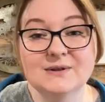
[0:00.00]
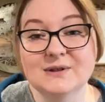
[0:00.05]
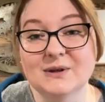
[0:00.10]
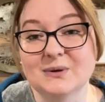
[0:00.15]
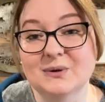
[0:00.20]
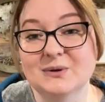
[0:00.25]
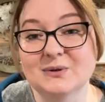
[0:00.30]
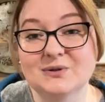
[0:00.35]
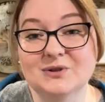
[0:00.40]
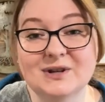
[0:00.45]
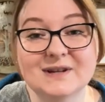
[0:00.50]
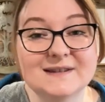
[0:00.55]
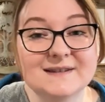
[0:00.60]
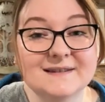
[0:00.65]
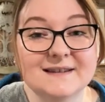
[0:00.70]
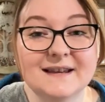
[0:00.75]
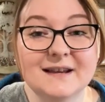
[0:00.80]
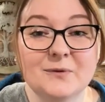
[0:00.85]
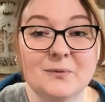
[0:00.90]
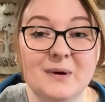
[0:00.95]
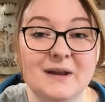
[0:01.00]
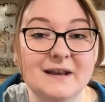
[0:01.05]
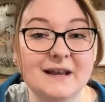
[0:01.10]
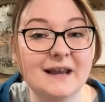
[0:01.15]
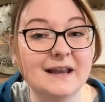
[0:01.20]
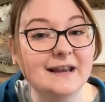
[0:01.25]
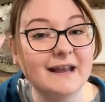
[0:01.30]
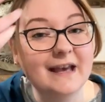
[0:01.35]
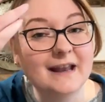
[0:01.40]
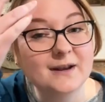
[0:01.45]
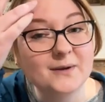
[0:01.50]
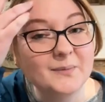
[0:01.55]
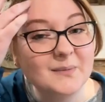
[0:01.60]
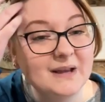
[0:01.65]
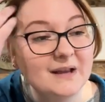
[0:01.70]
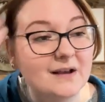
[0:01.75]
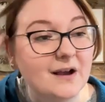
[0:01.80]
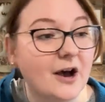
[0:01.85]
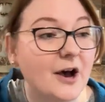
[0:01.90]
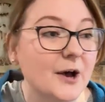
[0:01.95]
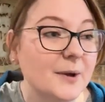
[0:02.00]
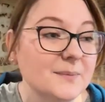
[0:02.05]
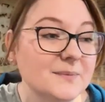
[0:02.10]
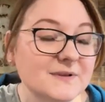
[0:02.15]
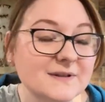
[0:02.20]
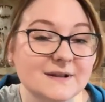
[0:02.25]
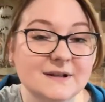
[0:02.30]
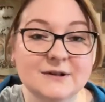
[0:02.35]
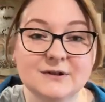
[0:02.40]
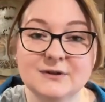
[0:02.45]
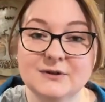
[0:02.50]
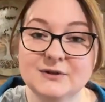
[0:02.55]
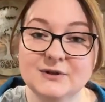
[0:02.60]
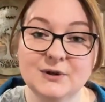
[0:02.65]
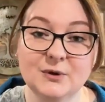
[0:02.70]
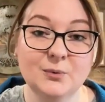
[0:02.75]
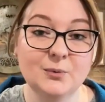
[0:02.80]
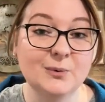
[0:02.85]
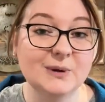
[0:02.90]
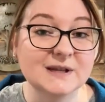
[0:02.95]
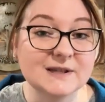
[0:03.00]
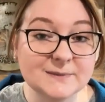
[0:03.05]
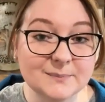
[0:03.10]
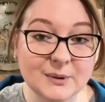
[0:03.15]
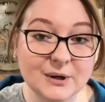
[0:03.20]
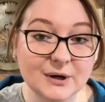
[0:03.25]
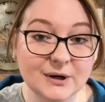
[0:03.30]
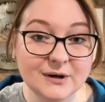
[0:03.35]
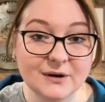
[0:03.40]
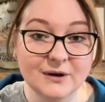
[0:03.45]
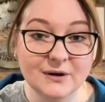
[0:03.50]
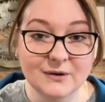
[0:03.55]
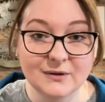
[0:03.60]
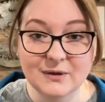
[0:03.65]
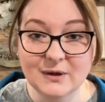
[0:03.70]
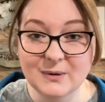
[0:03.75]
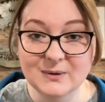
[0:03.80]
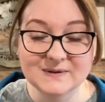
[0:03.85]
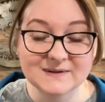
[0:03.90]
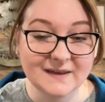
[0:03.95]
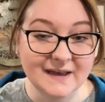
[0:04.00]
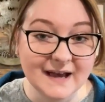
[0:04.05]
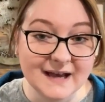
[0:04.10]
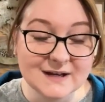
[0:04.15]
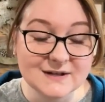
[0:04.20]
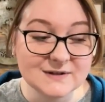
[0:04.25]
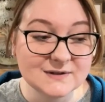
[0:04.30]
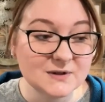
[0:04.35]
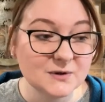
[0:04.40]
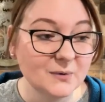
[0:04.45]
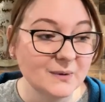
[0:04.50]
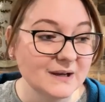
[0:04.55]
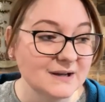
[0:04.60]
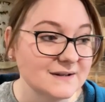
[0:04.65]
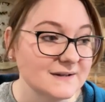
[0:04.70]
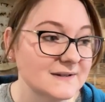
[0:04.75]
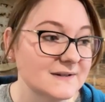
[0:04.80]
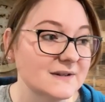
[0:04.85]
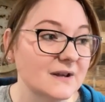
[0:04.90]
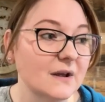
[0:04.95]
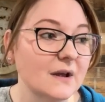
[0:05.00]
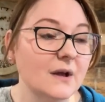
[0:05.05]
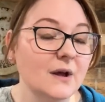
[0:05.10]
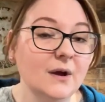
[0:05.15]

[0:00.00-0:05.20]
So just like when an enemy comes to whisper those lies to us,